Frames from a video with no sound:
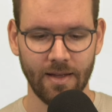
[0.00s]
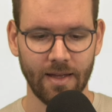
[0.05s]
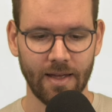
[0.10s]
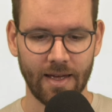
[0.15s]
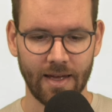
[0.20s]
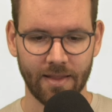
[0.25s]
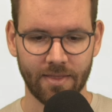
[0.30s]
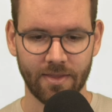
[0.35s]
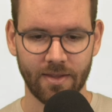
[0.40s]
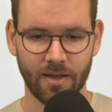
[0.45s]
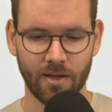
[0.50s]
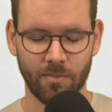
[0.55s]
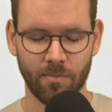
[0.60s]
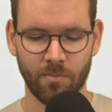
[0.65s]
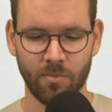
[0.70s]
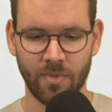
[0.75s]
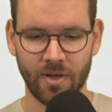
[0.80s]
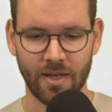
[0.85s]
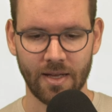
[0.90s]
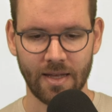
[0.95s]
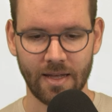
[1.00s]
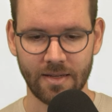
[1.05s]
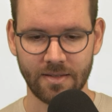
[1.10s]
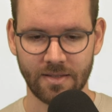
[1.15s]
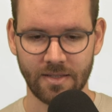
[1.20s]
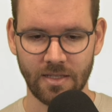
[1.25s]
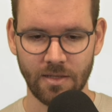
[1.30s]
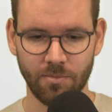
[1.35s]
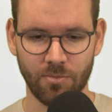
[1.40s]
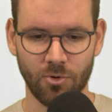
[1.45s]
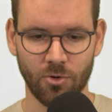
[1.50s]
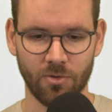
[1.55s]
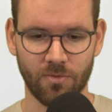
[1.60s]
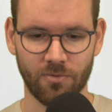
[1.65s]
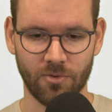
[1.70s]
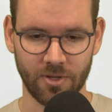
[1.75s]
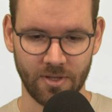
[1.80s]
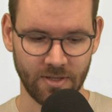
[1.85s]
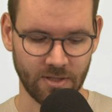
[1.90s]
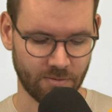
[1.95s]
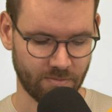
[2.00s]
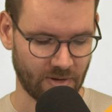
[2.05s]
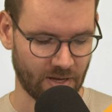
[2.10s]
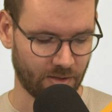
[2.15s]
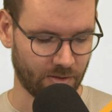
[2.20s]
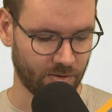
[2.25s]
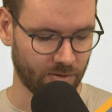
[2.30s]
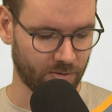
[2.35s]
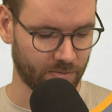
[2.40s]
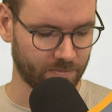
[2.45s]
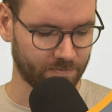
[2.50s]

add them as an input for this method.